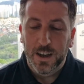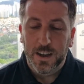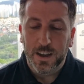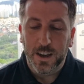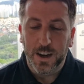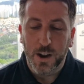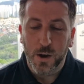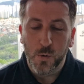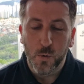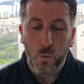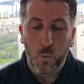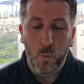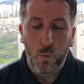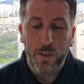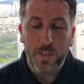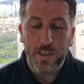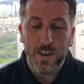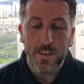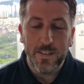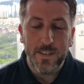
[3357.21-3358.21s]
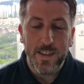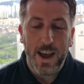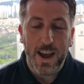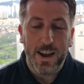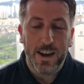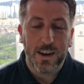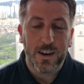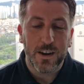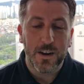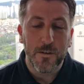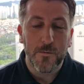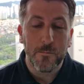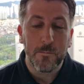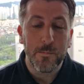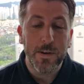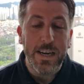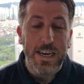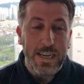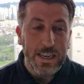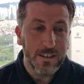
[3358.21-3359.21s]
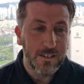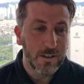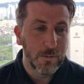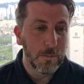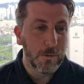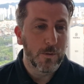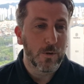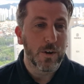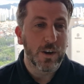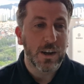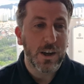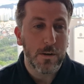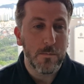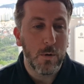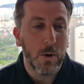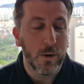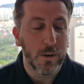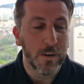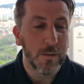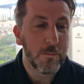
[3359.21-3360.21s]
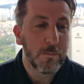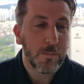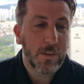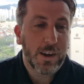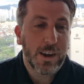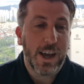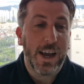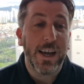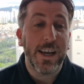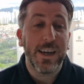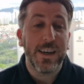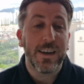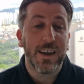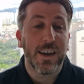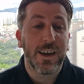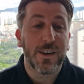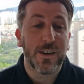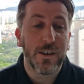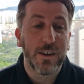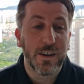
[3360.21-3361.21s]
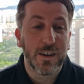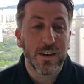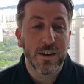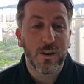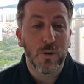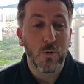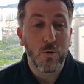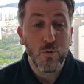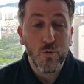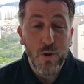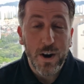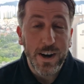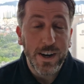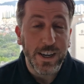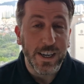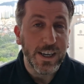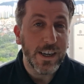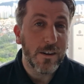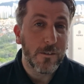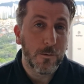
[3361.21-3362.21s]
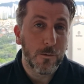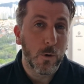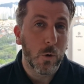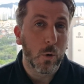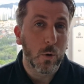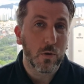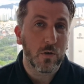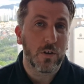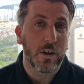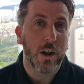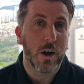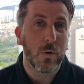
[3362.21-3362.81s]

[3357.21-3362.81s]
you know, within that kind of minute before he'd come on, Kane had uh, already forced an